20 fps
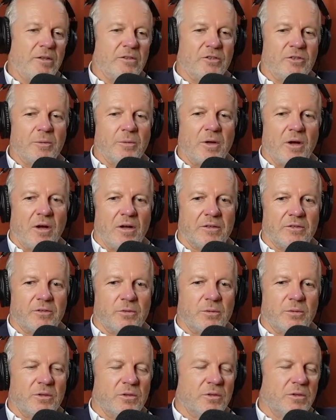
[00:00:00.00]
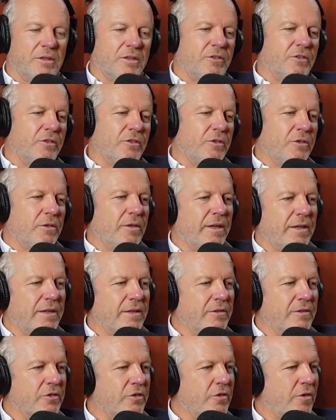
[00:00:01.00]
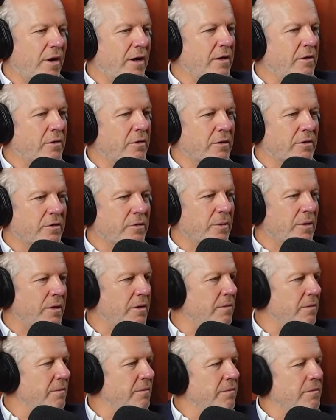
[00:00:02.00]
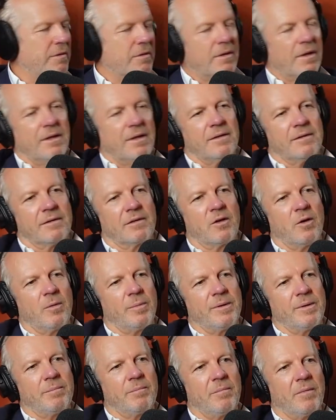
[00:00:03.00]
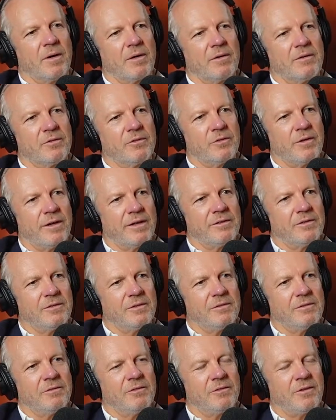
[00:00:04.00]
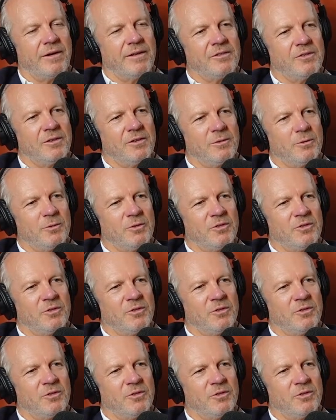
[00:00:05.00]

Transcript: to some guys who are looking to do that in Australia as well. Copy MicroStrategy strategy.